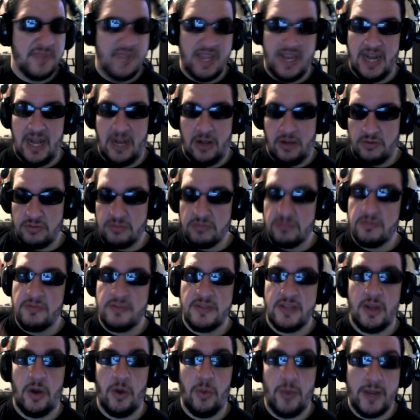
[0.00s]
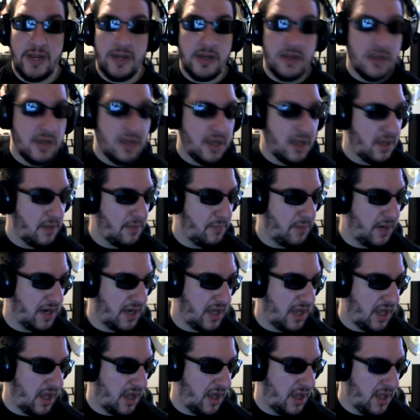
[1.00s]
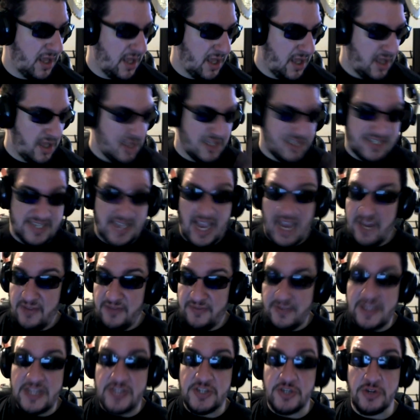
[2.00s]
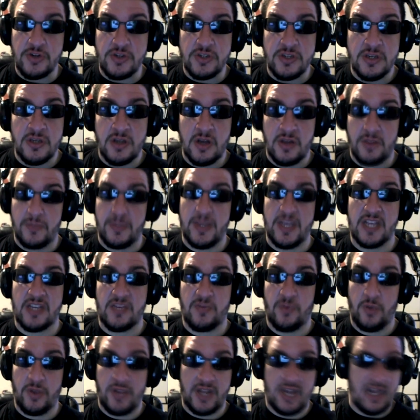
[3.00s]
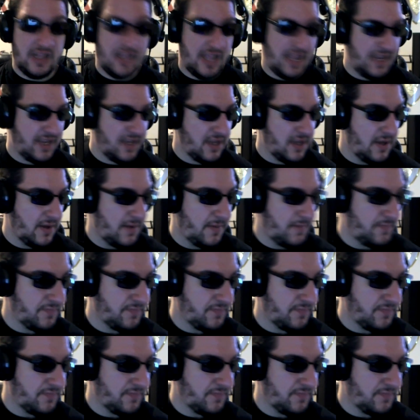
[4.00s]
And they'll win. But side features of the PS4 that I like,